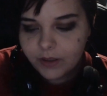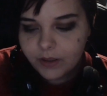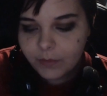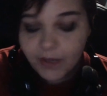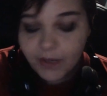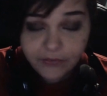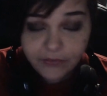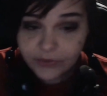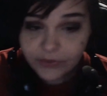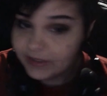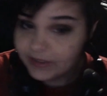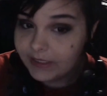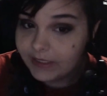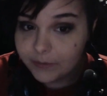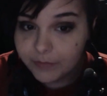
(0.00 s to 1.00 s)
my first
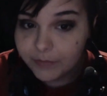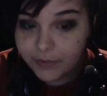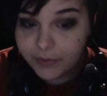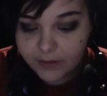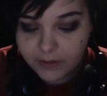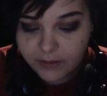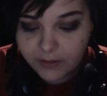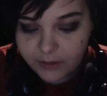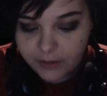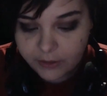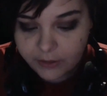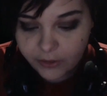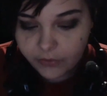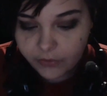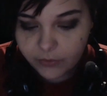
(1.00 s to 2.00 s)
step,
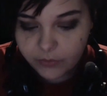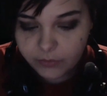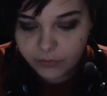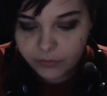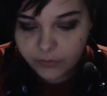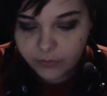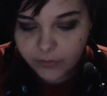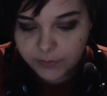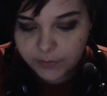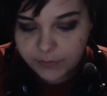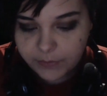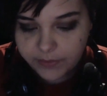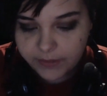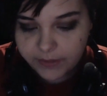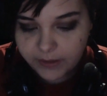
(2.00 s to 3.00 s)
most
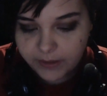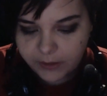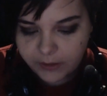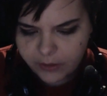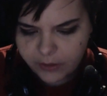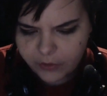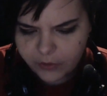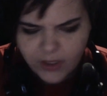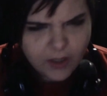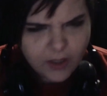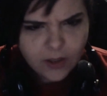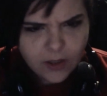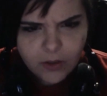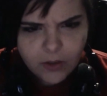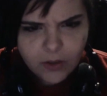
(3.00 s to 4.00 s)
people think, the
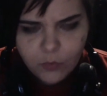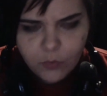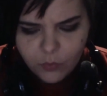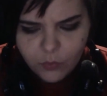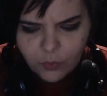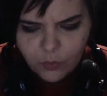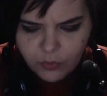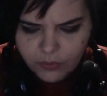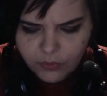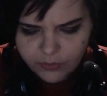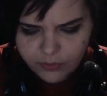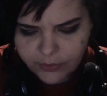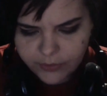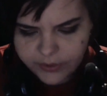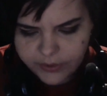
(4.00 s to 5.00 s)

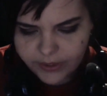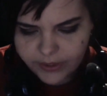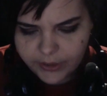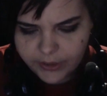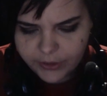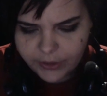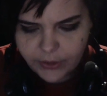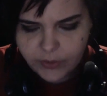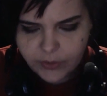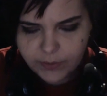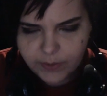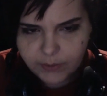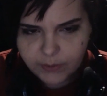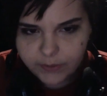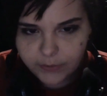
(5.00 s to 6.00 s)
first thing I should do is
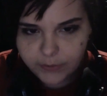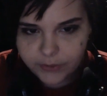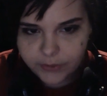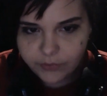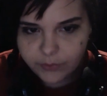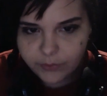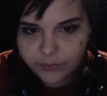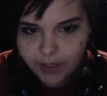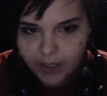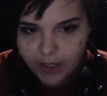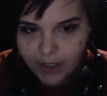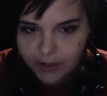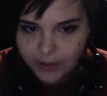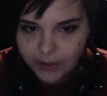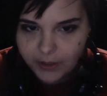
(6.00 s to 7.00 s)
probably reach for my
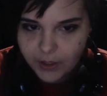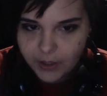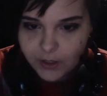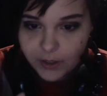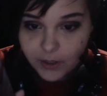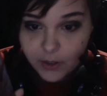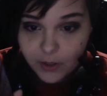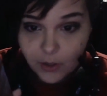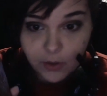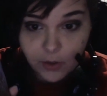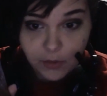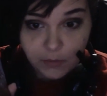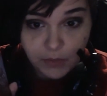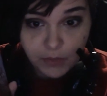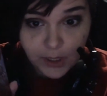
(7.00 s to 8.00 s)
handy dandy
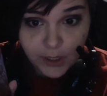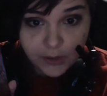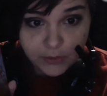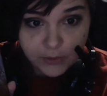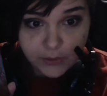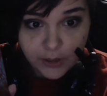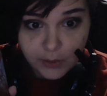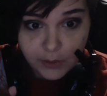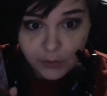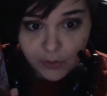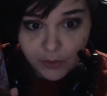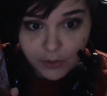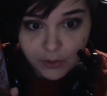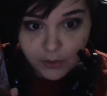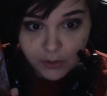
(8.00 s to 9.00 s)
player's
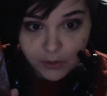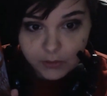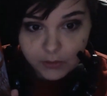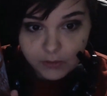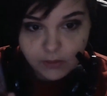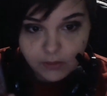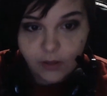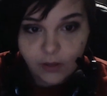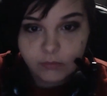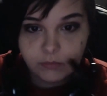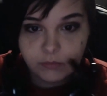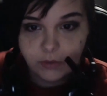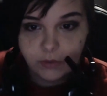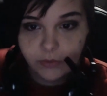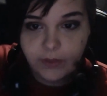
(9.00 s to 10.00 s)
handbook. No,
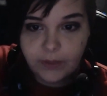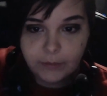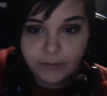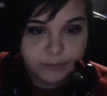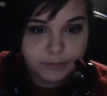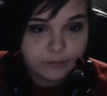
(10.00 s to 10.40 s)
don't do that.